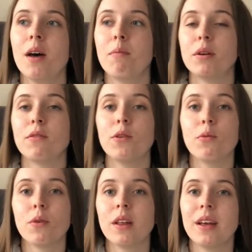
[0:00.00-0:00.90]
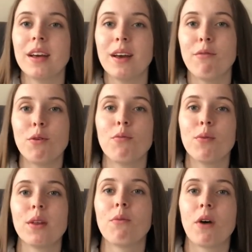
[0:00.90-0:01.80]
But if you really
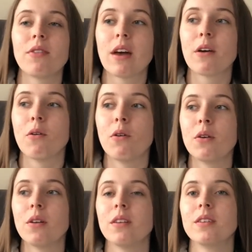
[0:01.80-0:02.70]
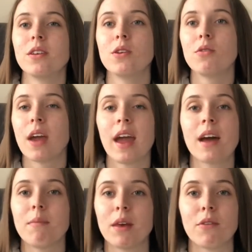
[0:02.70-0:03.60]
want that goal, you
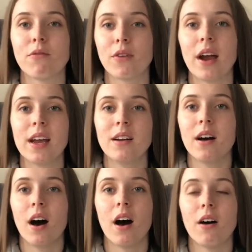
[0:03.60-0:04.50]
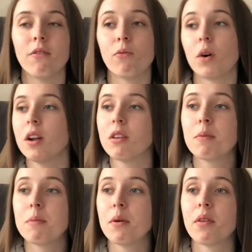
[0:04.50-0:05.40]
can't be afraid of what other
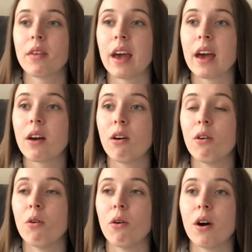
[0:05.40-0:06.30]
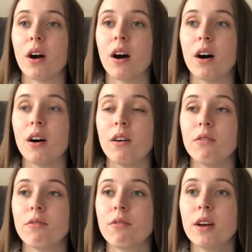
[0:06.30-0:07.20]
people think or of
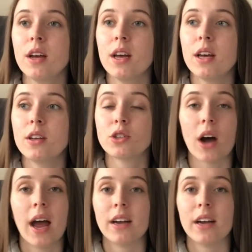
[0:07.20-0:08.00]
trying